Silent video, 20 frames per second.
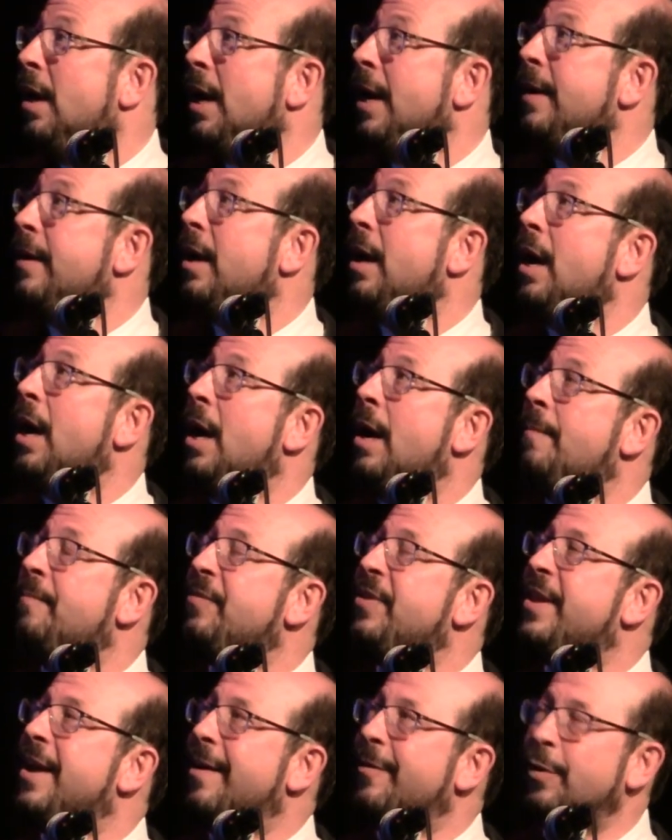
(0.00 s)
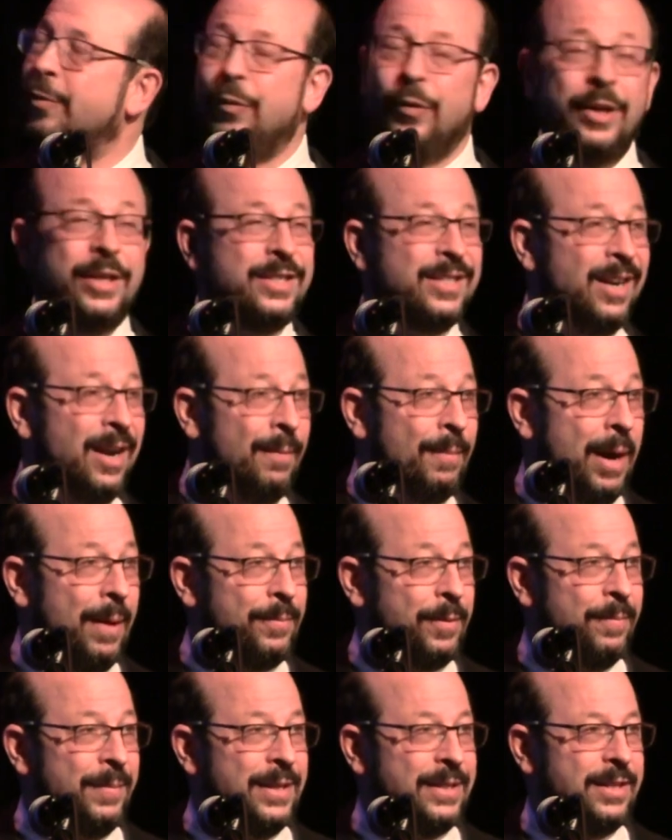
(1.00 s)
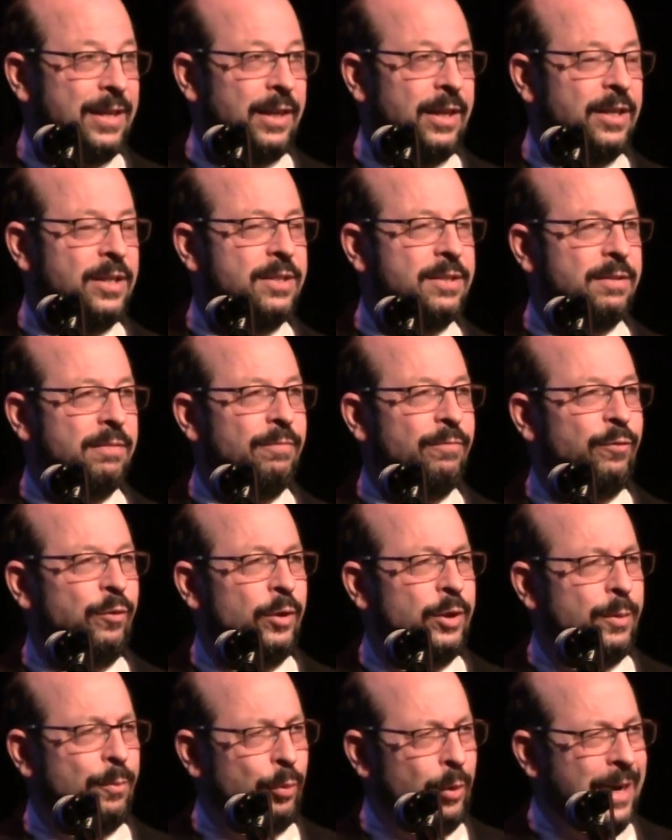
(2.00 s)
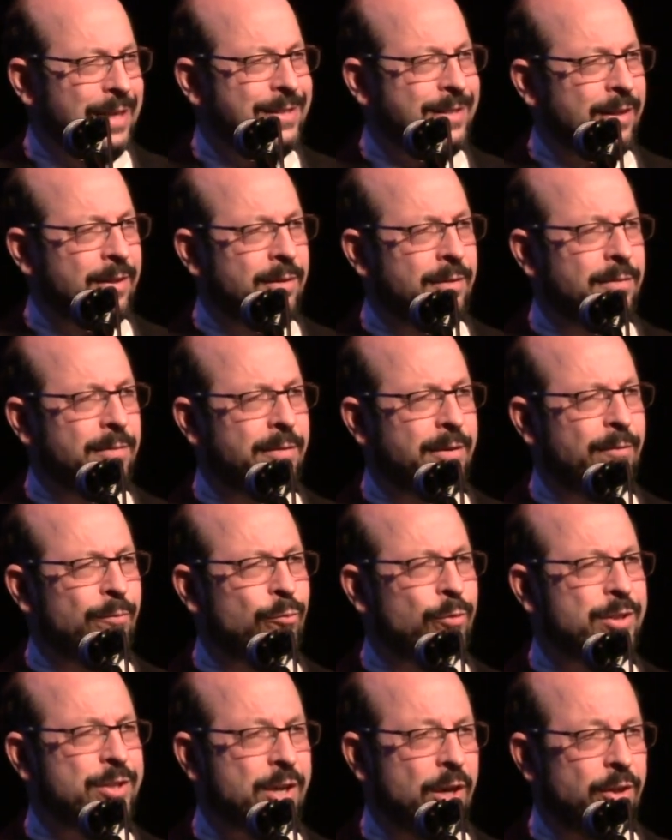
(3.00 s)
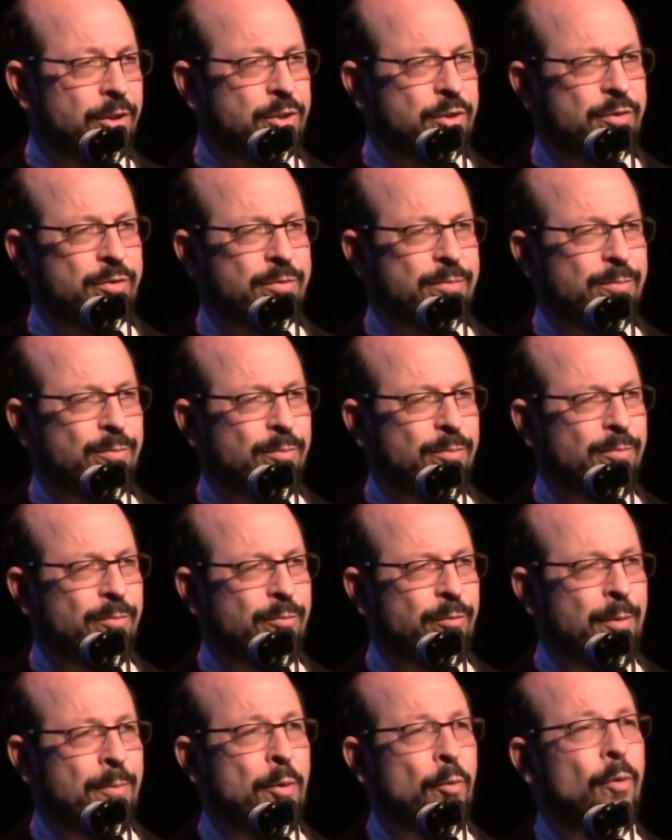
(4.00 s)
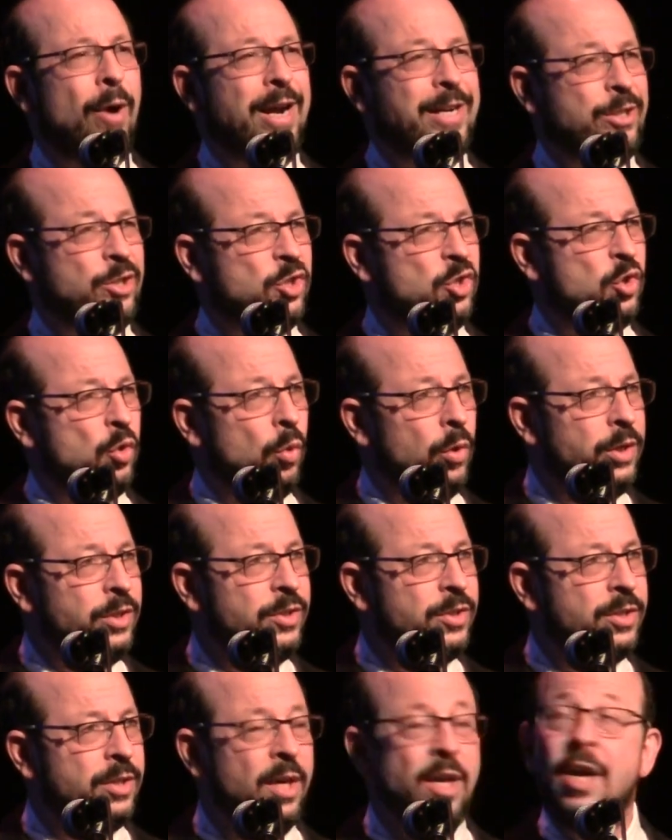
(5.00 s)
Right? Um, the other reason I'm optimistic is for depressing results from the right source.